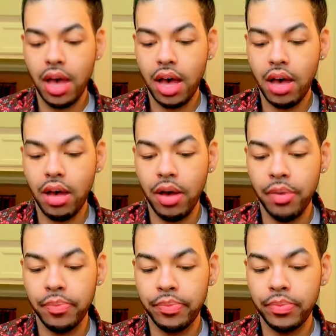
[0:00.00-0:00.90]

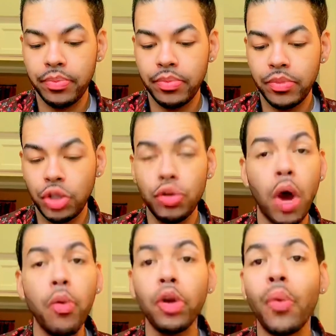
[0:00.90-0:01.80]
You
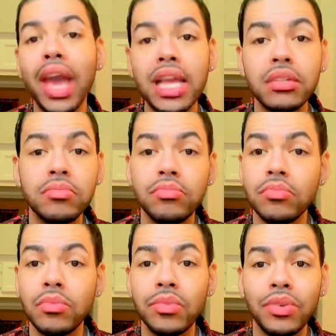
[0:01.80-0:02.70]
don't want to wait
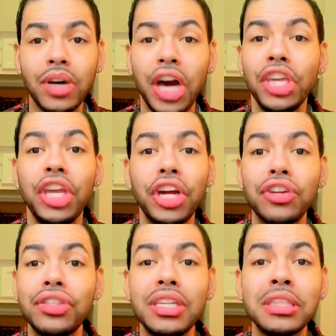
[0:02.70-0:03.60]
a year
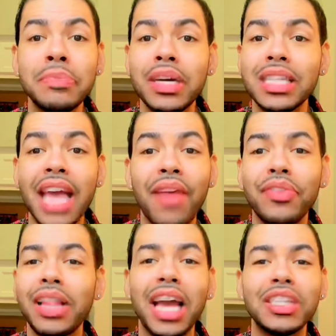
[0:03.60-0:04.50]
or 6 months
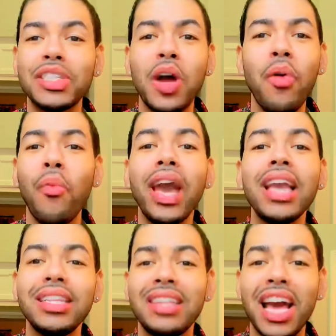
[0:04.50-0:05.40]
after. Like, don't
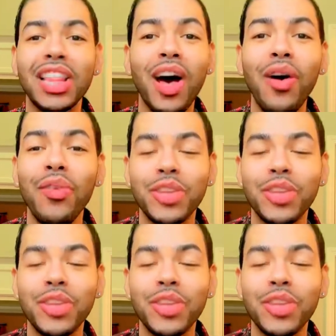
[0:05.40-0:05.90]
wait that long.